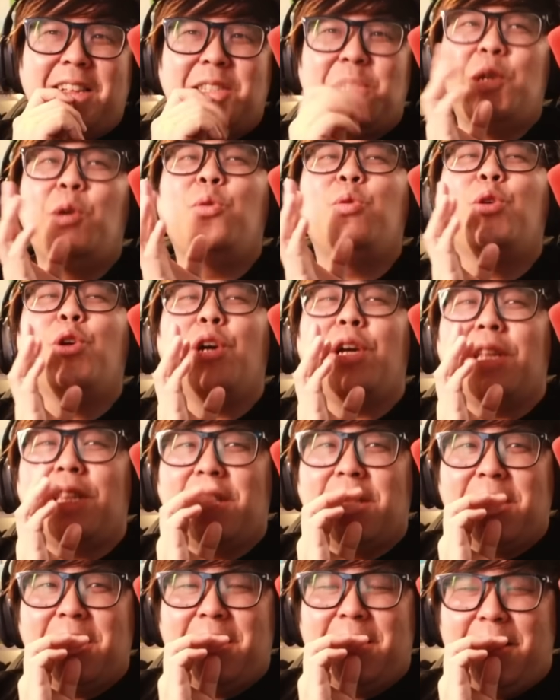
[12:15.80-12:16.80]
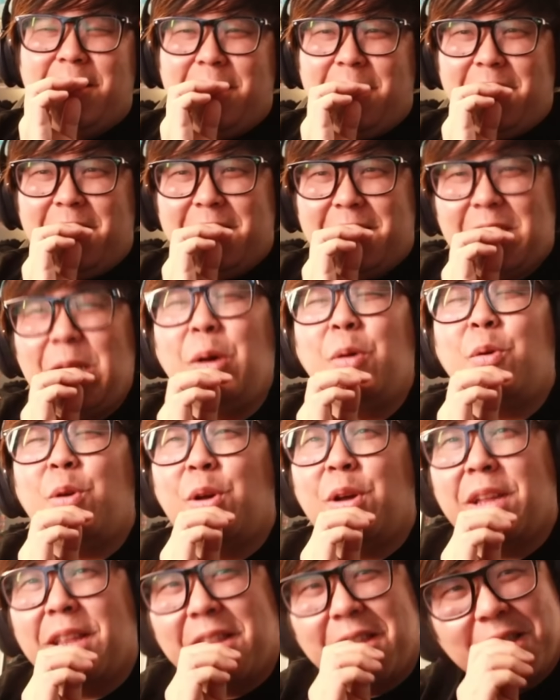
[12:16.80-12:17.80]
Too good. Too good.